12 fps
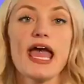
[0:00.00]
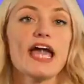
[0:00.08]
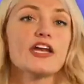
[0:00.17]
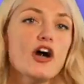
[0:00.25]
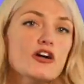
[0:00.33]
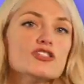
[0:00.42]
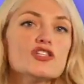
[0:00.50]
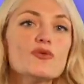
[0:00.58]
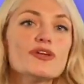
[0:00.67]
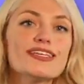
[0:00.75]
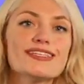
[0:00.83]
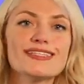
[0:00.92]
And also
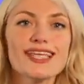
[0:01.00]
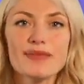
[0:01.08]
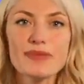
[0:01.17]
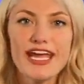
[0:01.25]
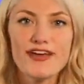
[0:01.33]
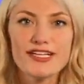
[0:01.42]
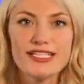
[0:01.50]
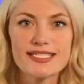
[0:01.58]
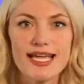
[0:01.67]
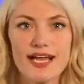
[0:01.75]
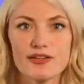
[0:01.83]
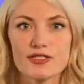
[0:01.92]
on the same Harry
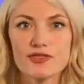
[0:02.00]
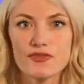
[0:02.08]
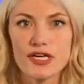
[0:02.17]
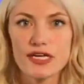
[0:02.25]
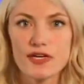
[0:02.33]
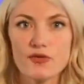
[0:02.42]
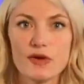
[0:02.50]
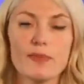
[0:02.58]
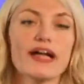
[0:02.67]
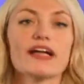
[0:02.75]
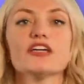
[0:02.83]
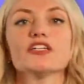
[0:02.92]
Styles vid,
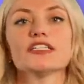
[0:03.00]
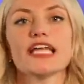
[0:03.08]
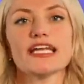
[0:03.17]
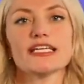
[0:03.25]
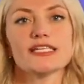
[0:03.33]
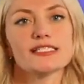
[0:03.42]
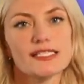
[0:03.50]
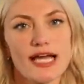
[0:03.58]
Rebecca Hernandez